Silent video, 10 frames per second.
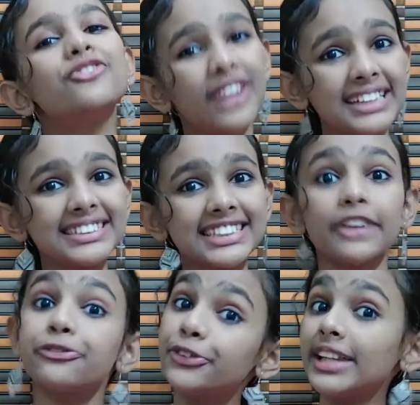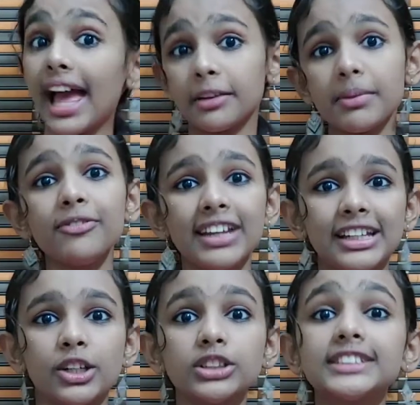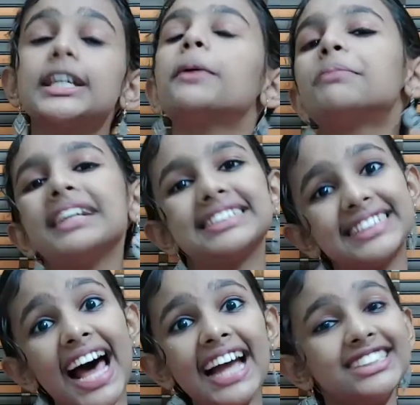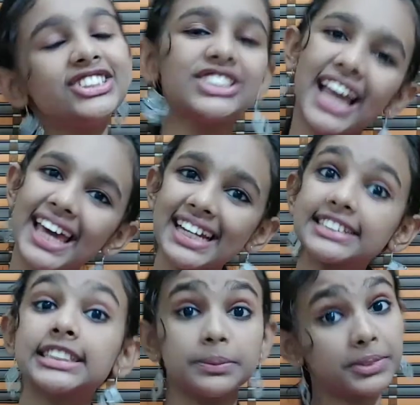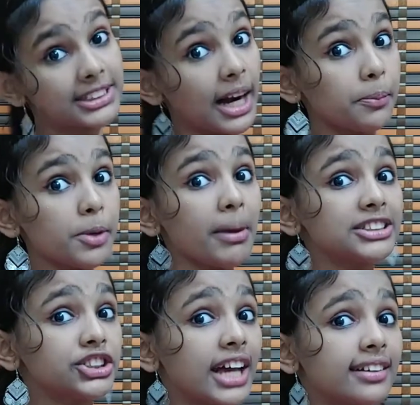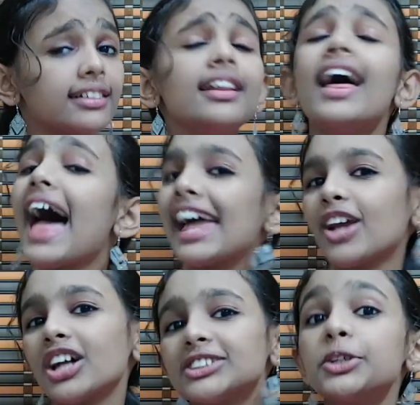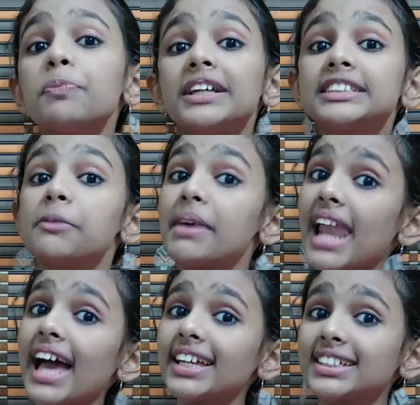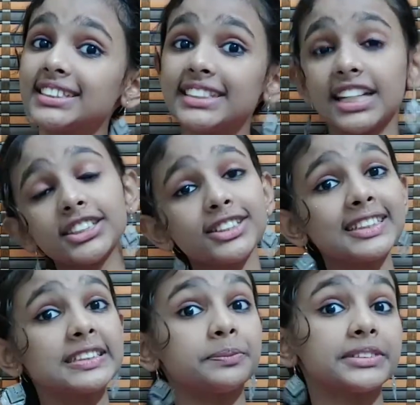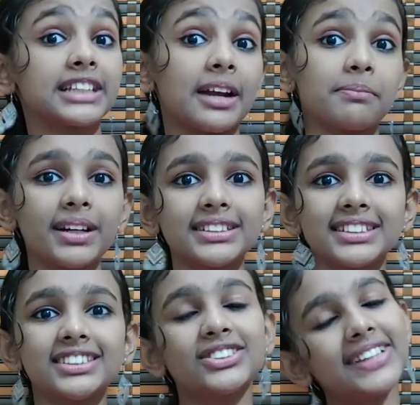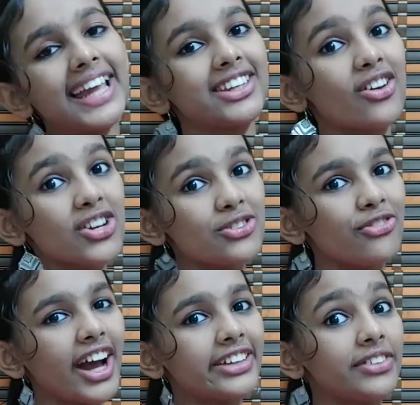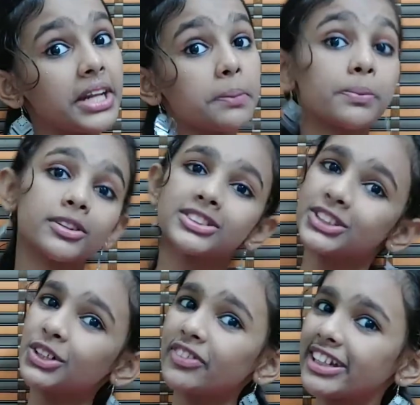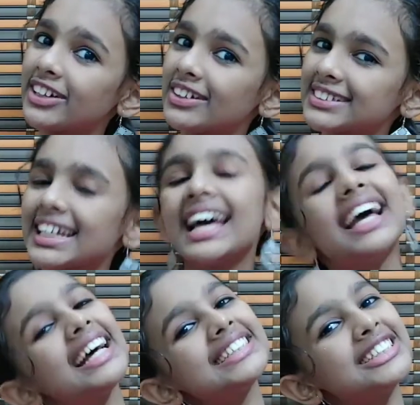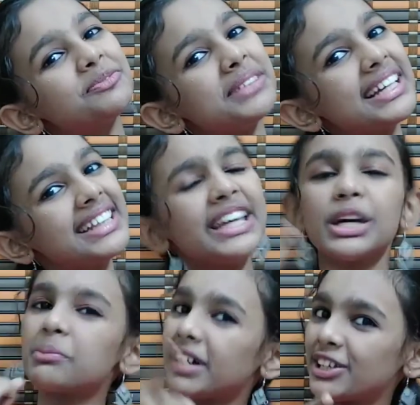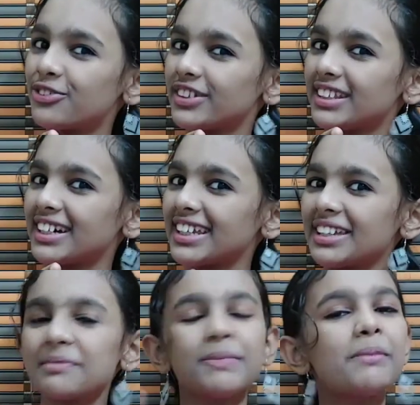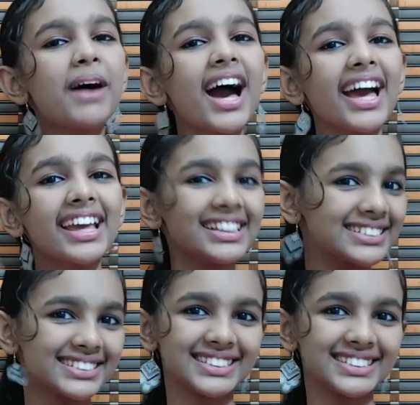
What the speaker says: Friends, if you like my videos, please like, share and subscribe to my channel and also press the bell icon near to the subscribe button to get notified when I post new videos. It's me, Adwi, your buddy for learning. Bye-bye.